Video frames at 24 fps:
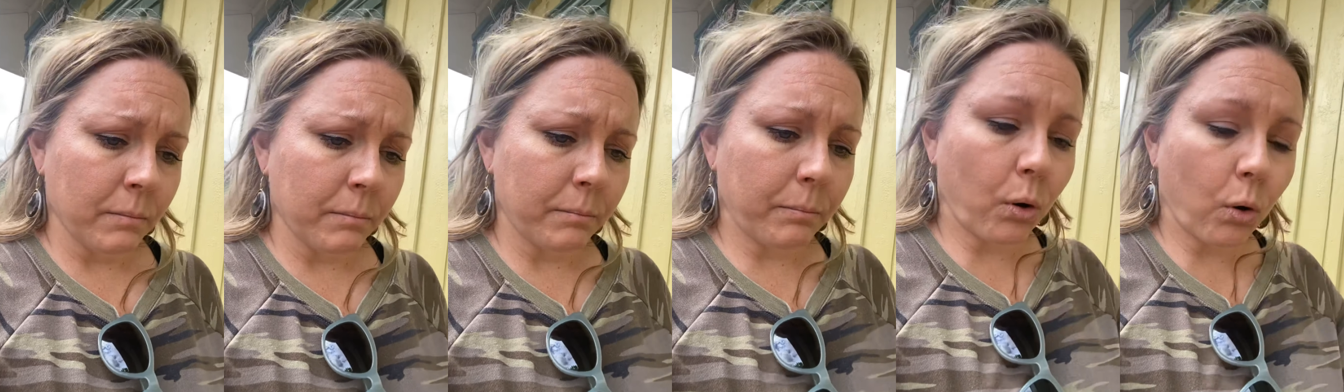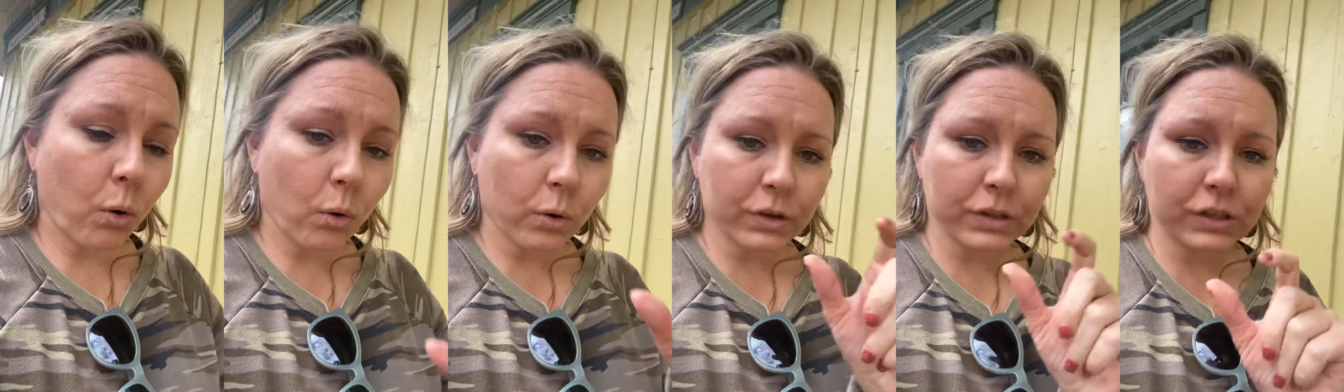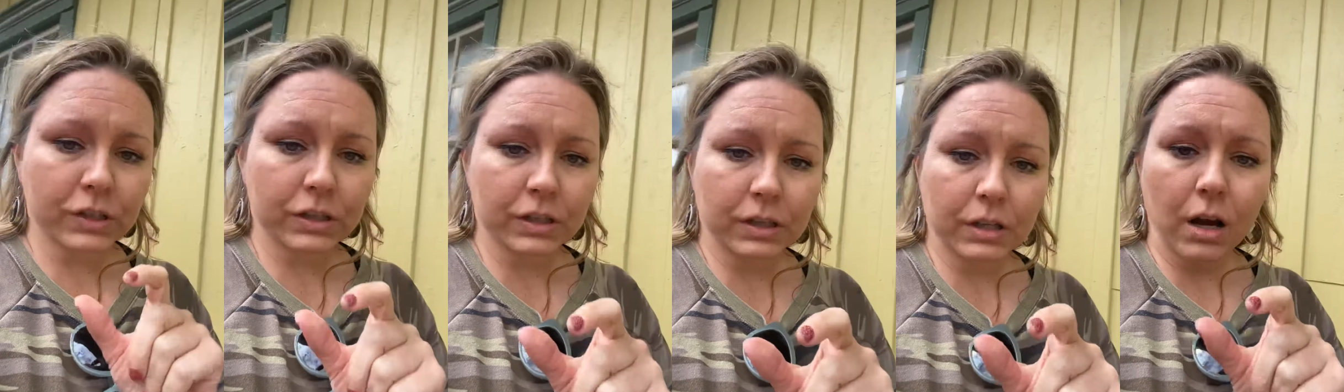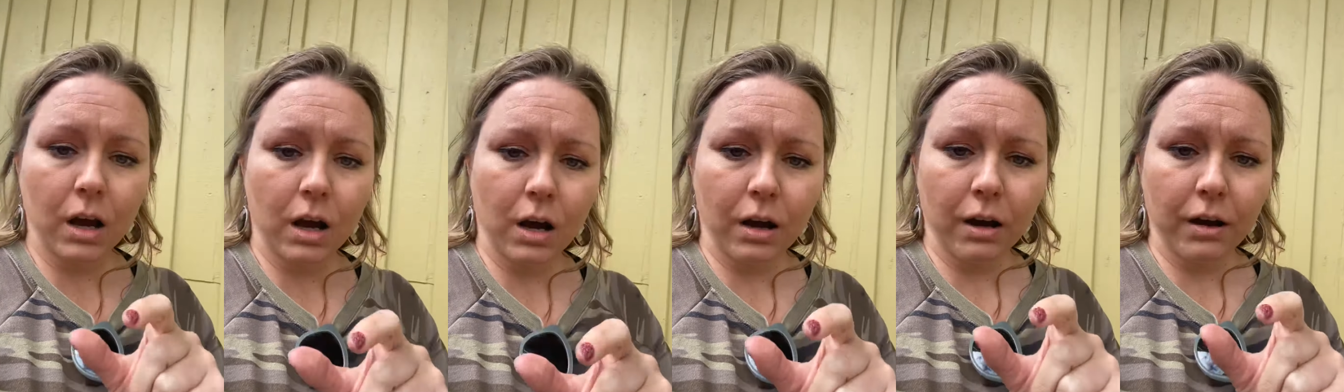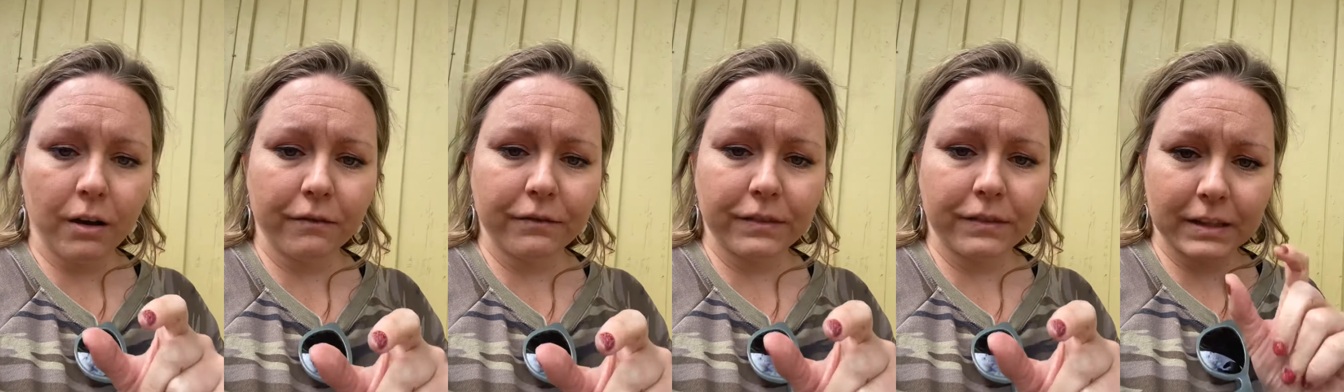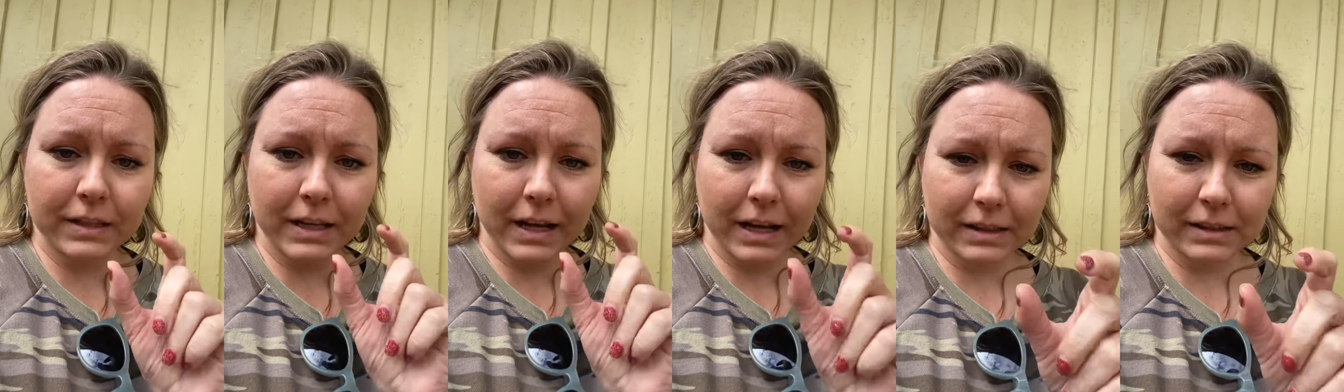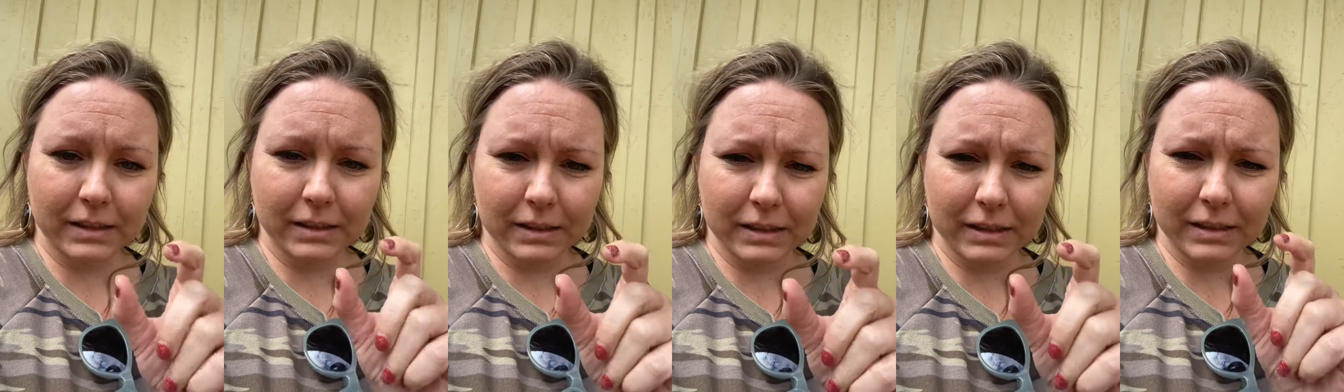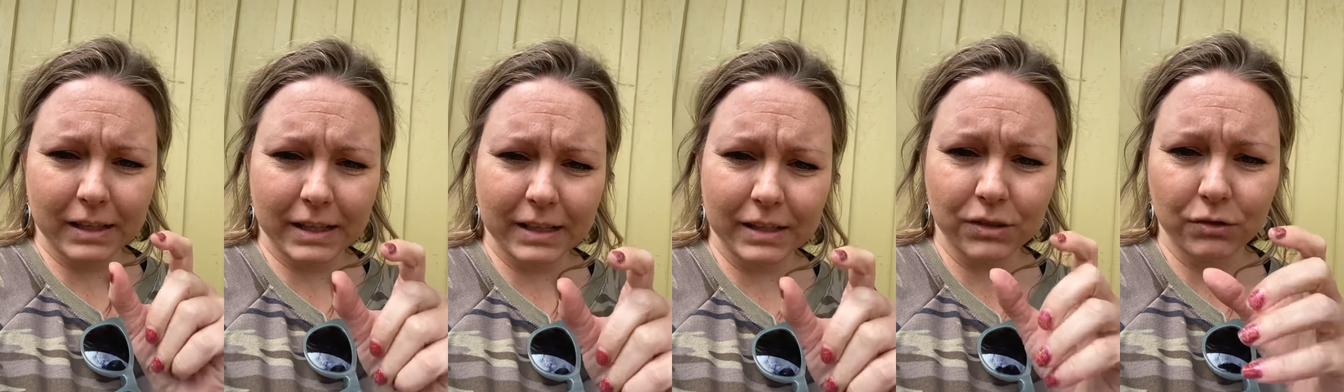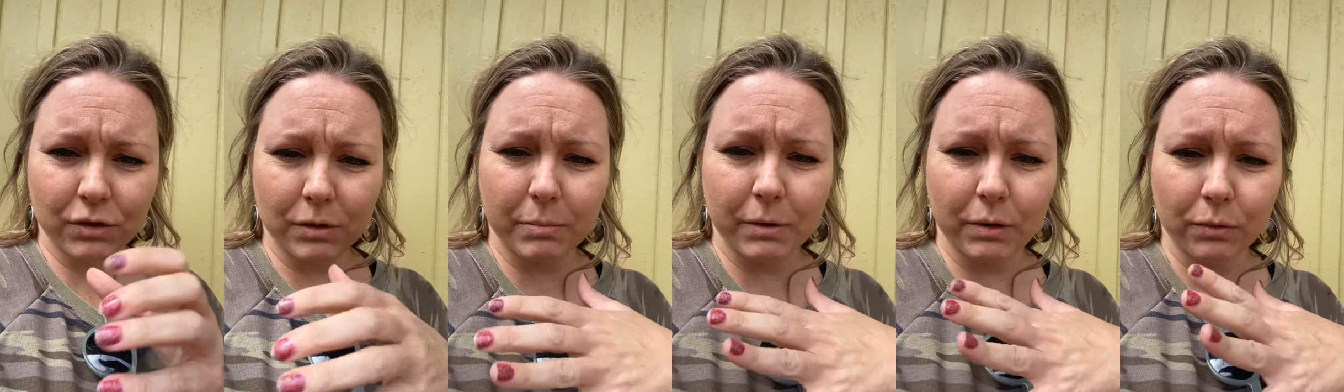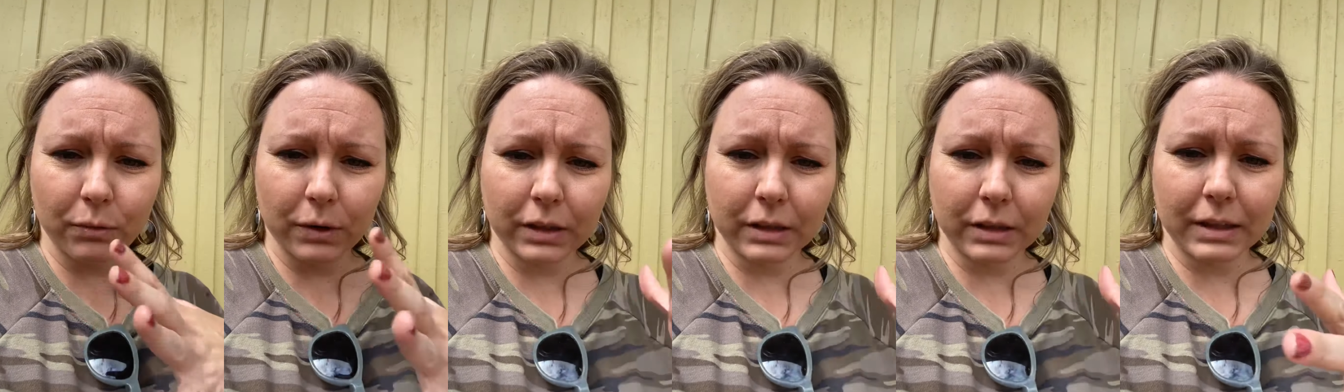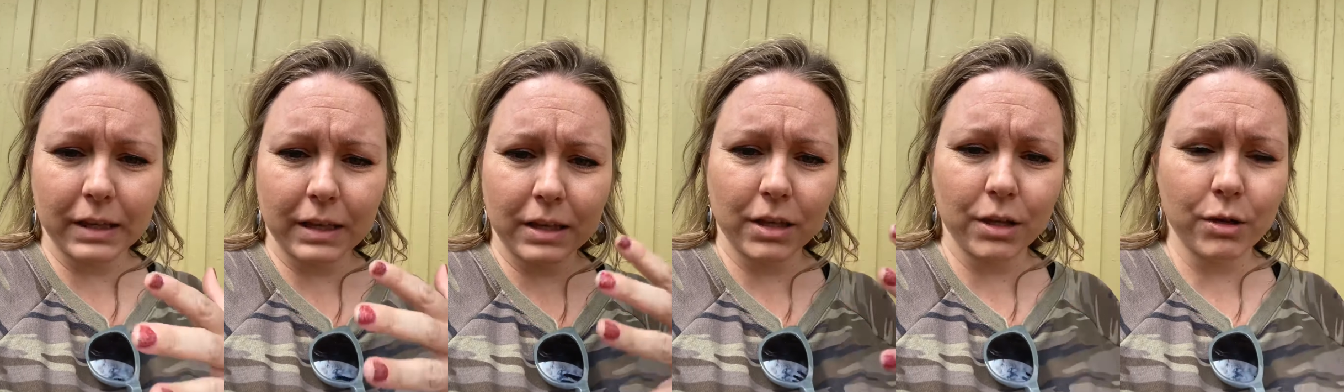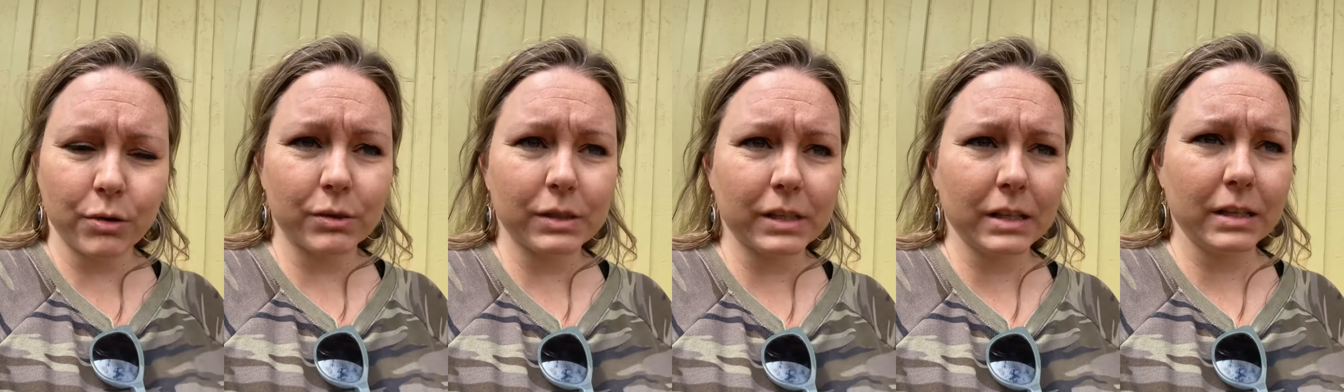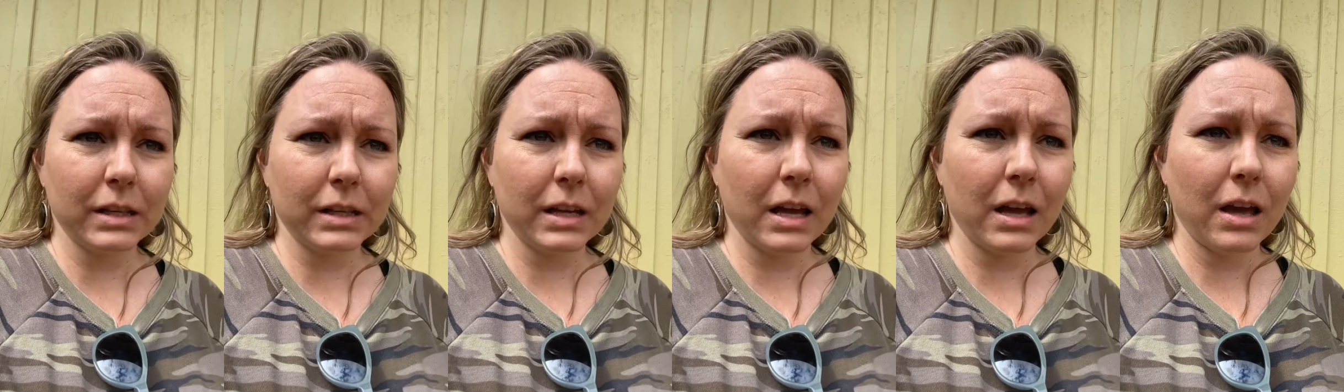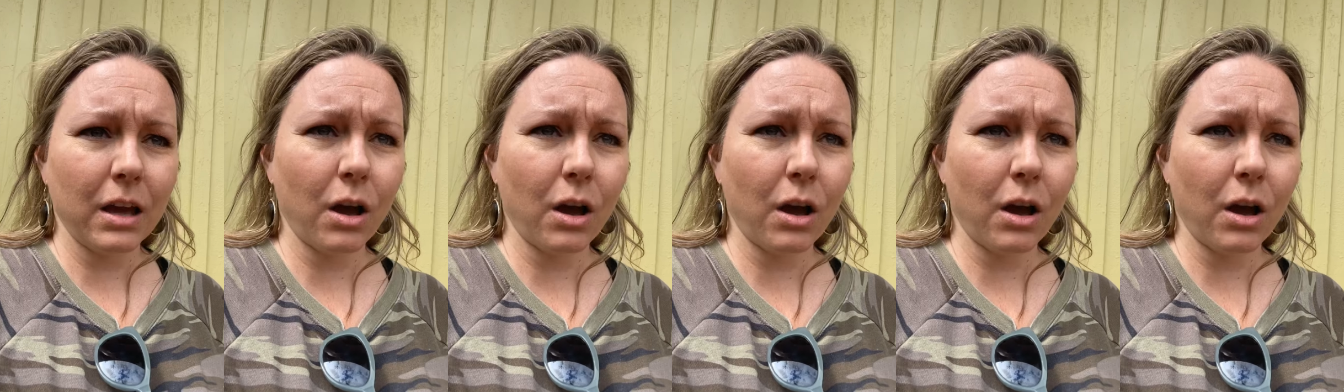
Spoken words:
portion of the Texas's history, but really they use it